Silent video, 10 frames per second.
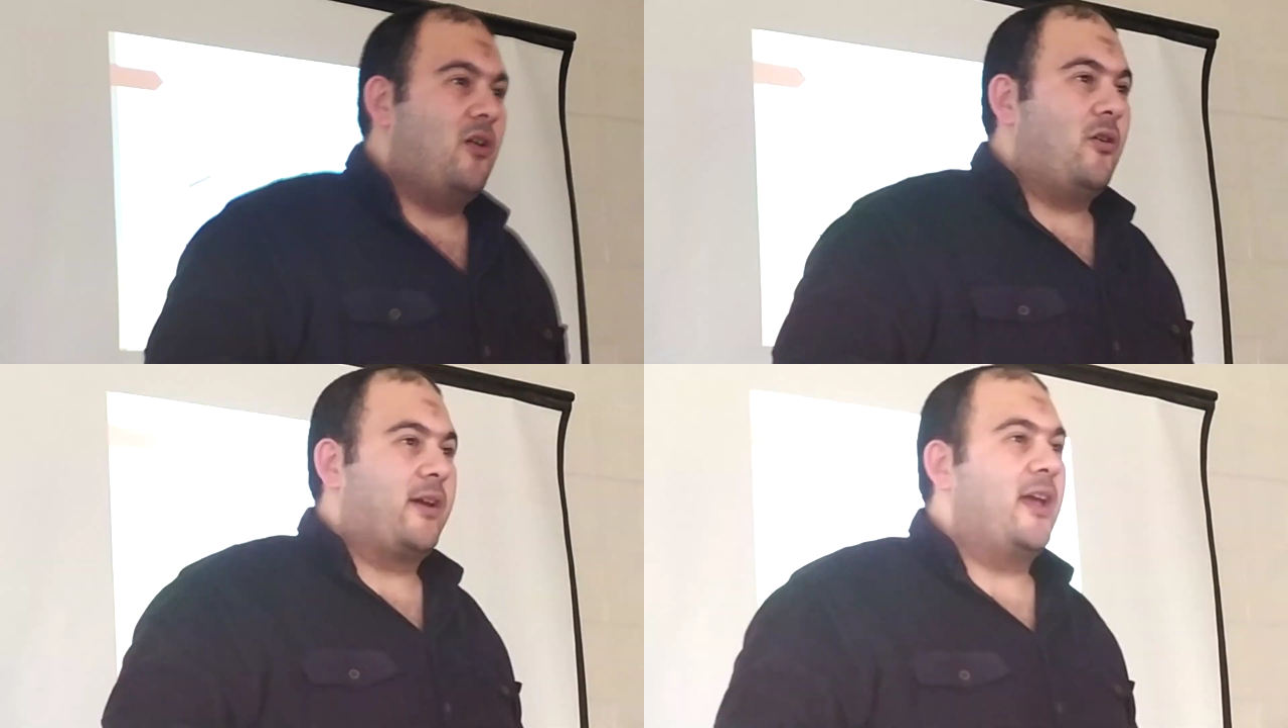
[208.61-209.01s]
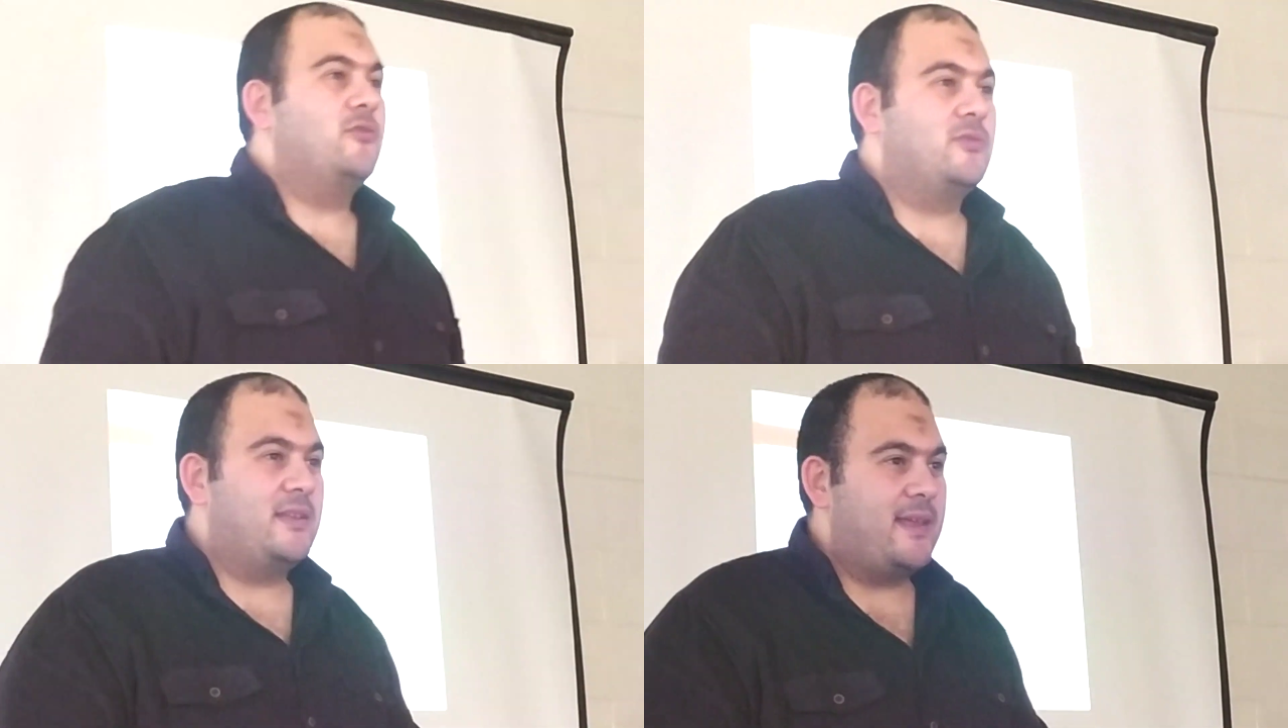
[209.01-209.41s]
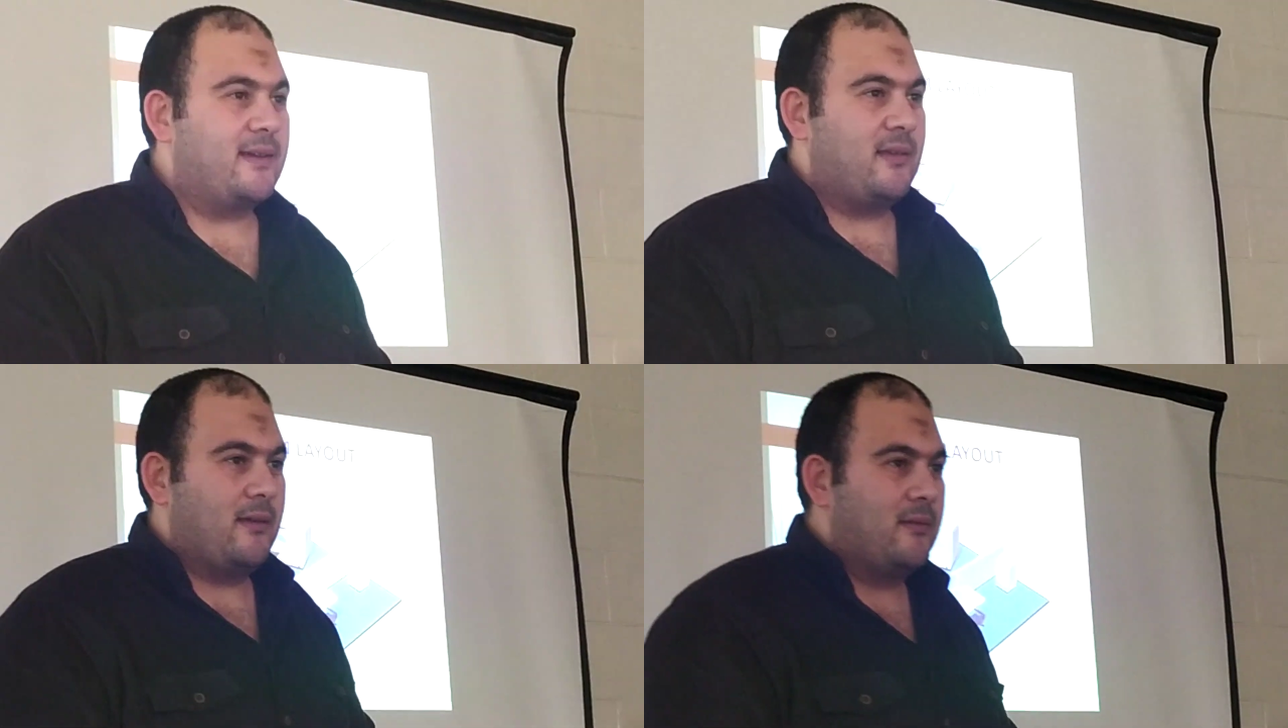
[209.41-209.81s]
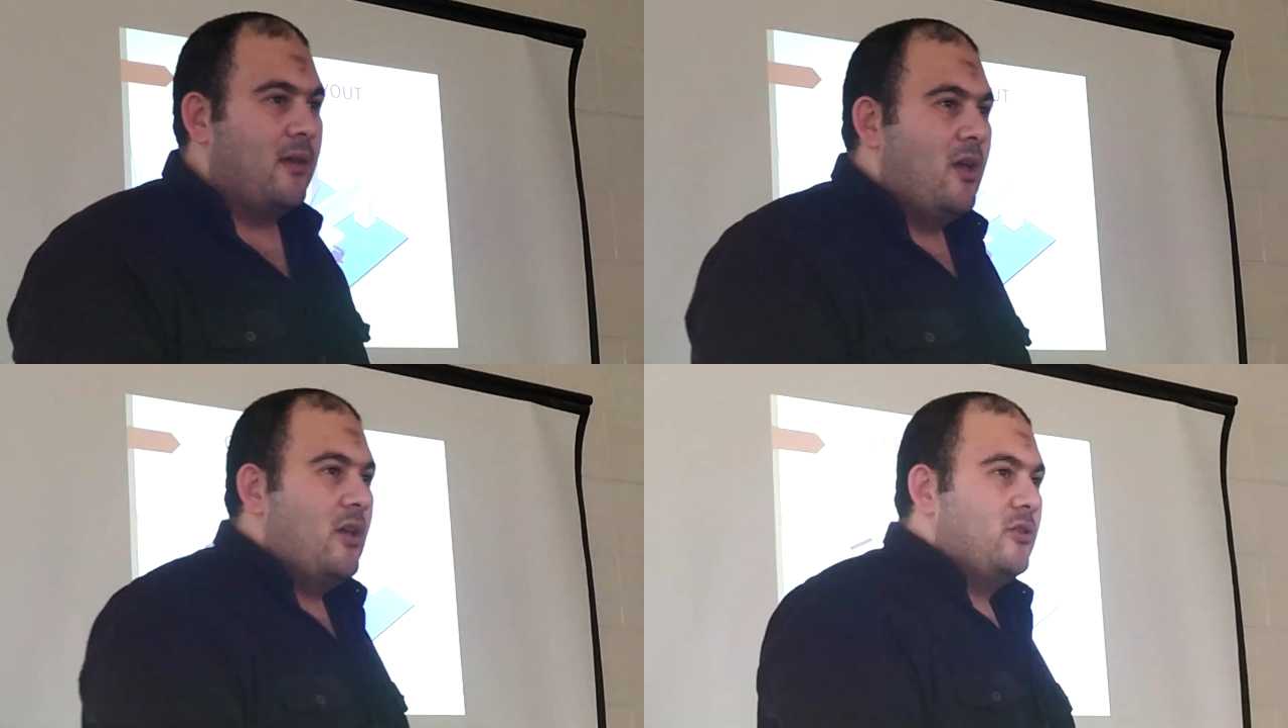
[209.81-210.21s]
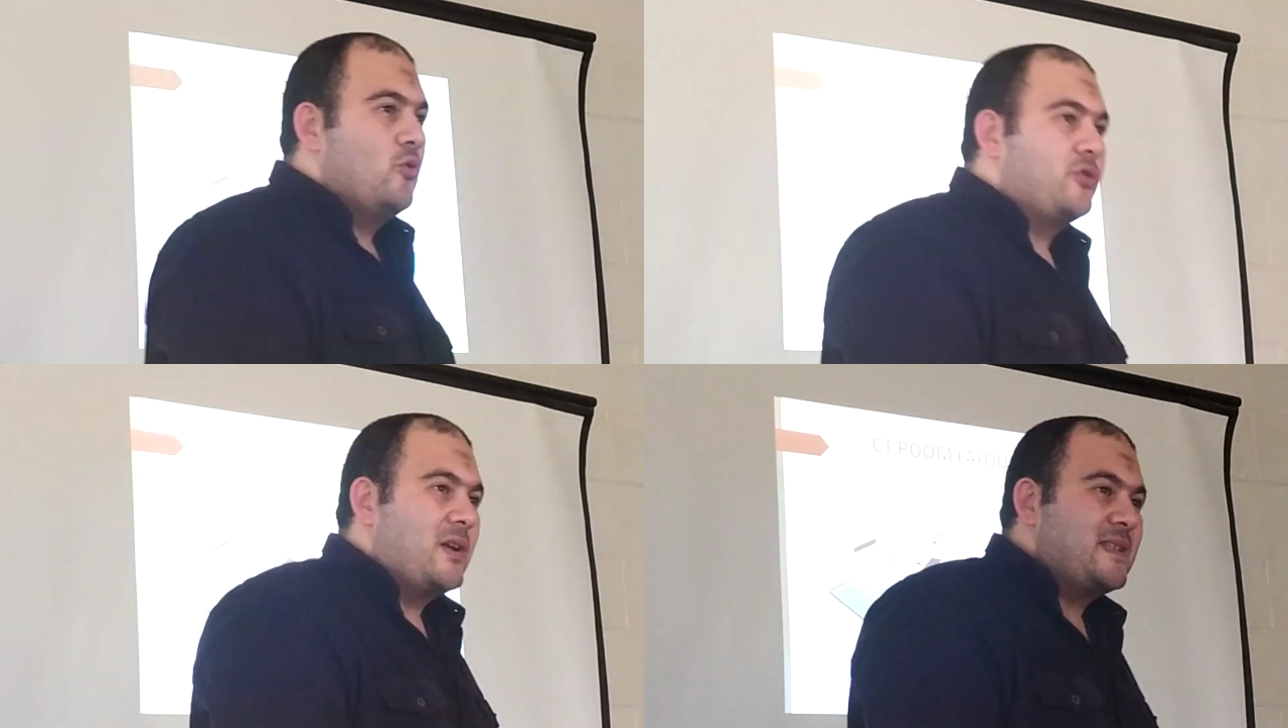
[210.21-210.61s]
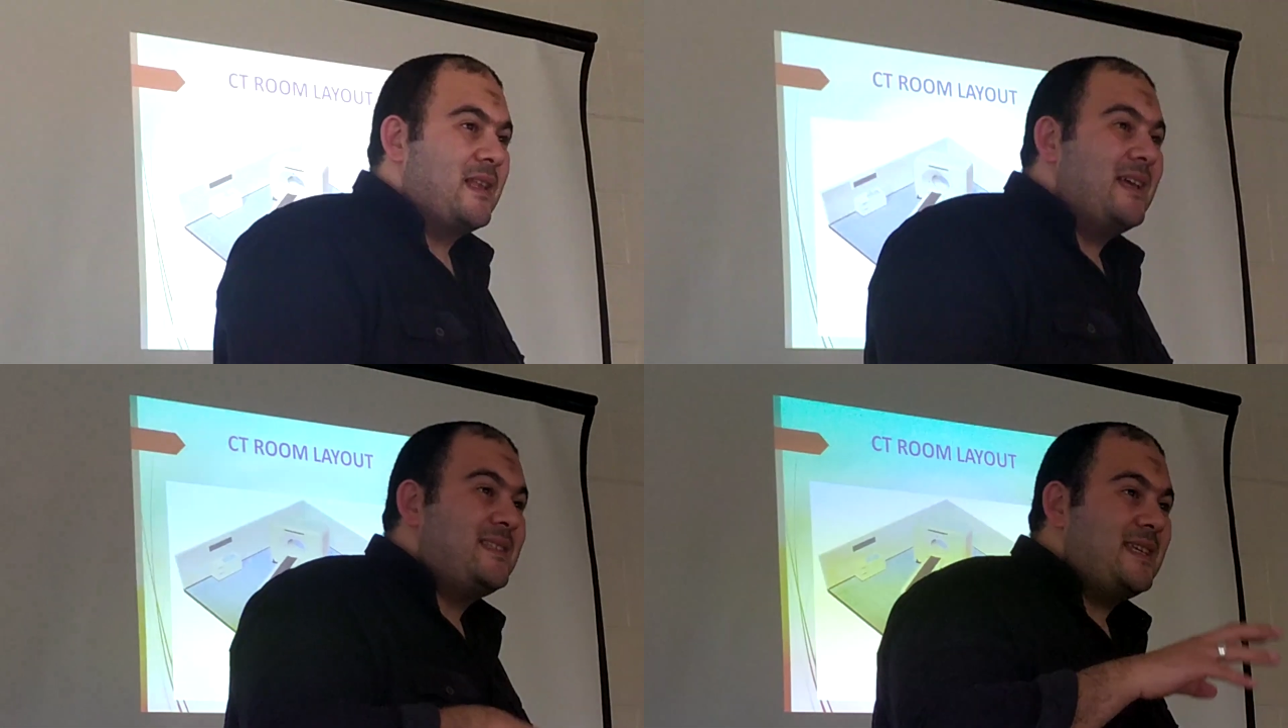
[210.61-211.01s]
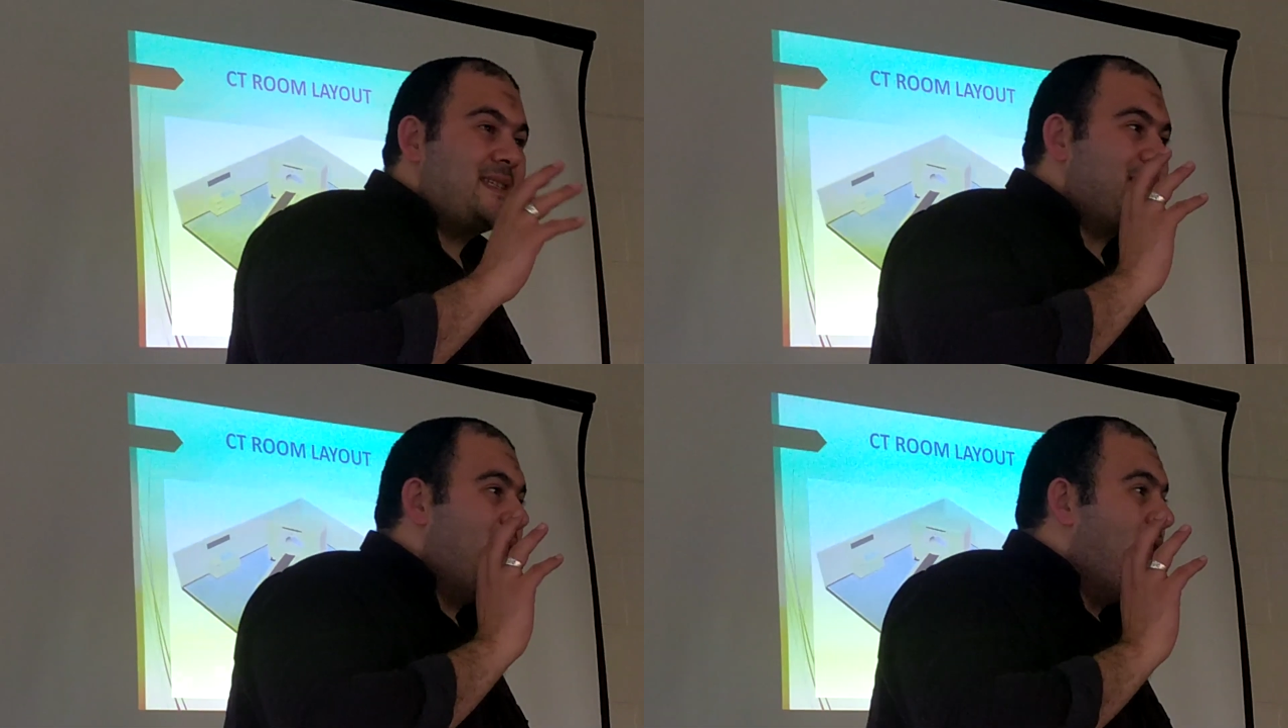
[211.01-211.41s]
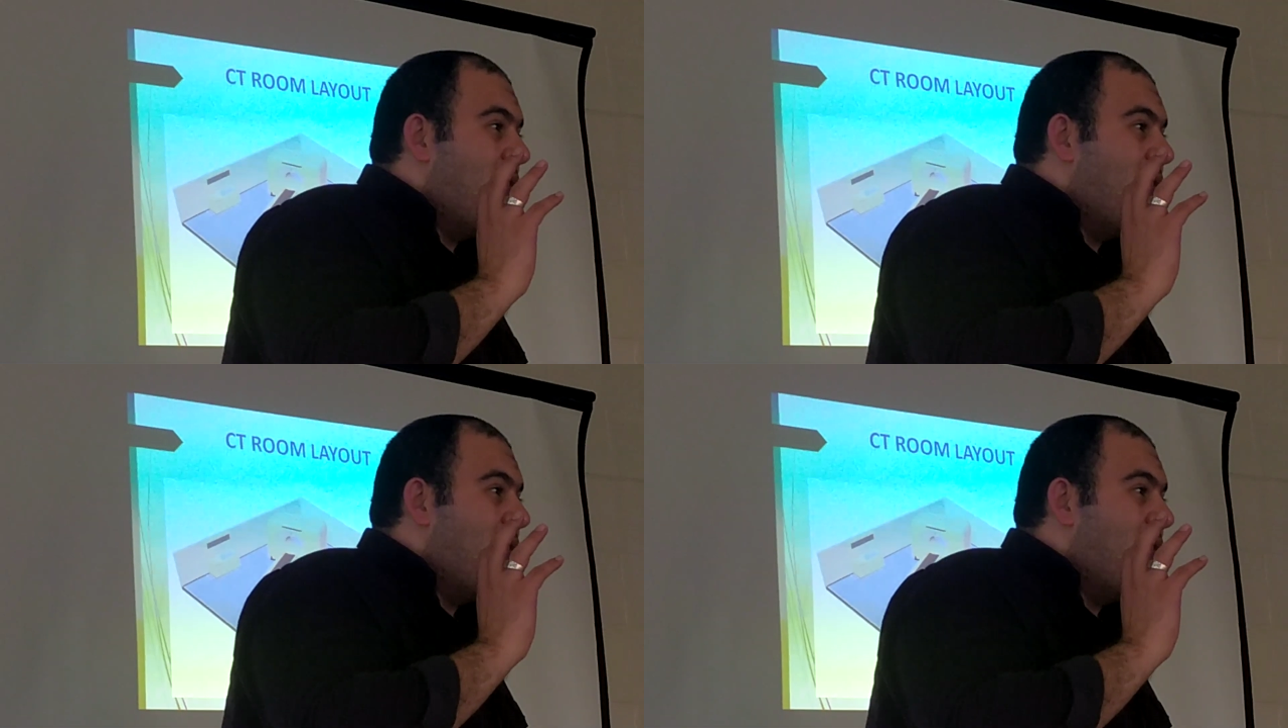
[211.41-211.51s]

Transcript: okay, to detect it, to translate this